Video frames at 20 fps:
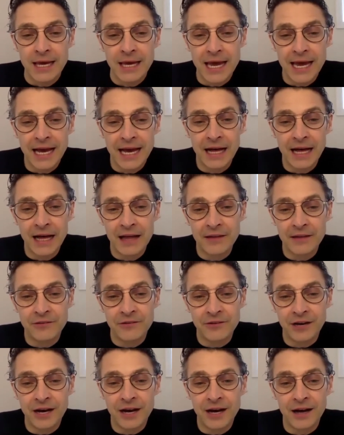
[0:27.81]
And
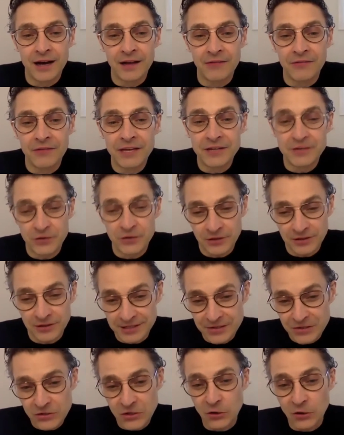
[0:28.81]
they took
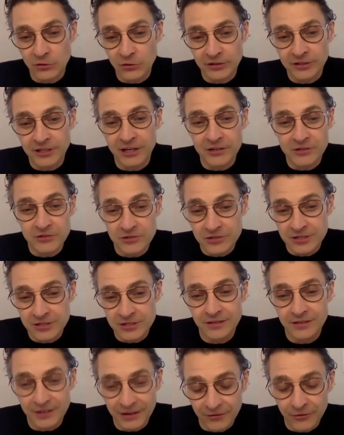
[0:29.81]
these toner cartridges.